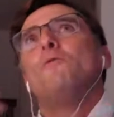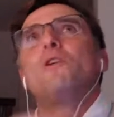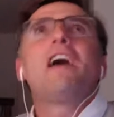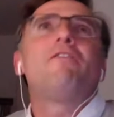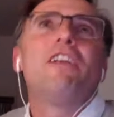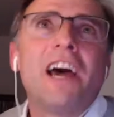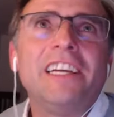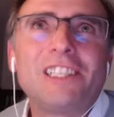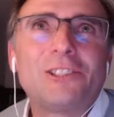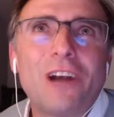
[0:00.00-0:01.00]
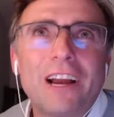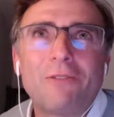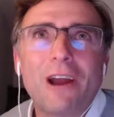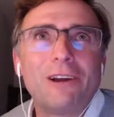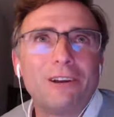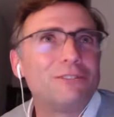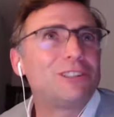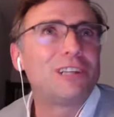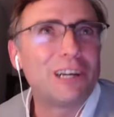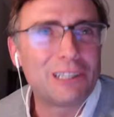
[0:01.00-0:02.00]
a nice track record of
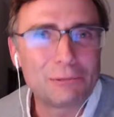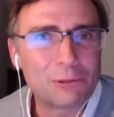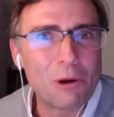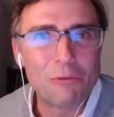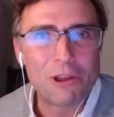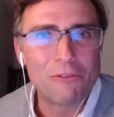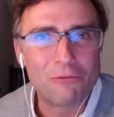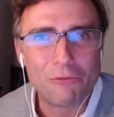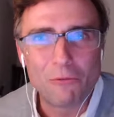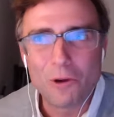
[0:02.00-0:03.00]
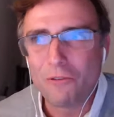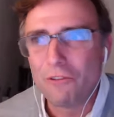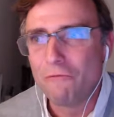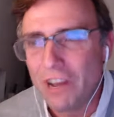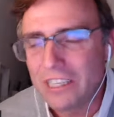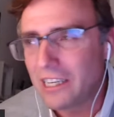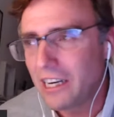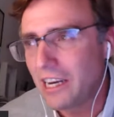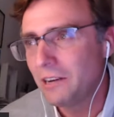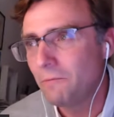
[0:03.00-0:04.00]
startups where we've invested
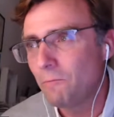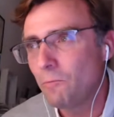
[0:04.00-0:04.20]
in.